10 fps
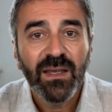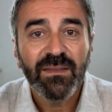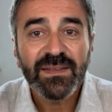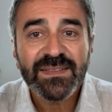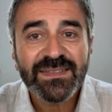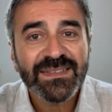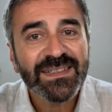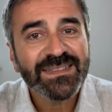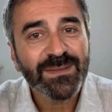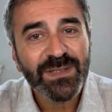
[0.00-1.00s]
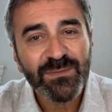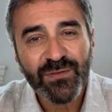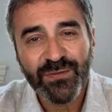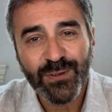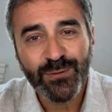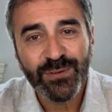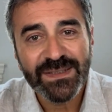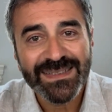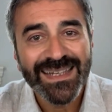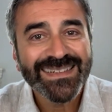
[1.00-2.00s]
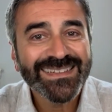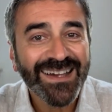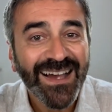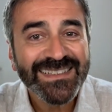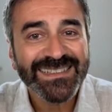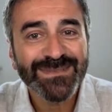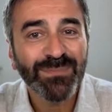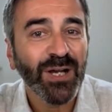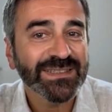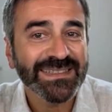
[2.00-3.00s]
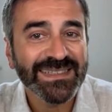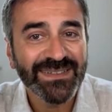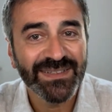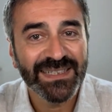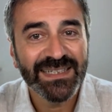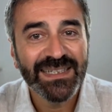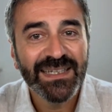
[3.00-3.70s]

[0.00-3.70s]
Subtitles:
This is sometimes referred to as toxic positivity,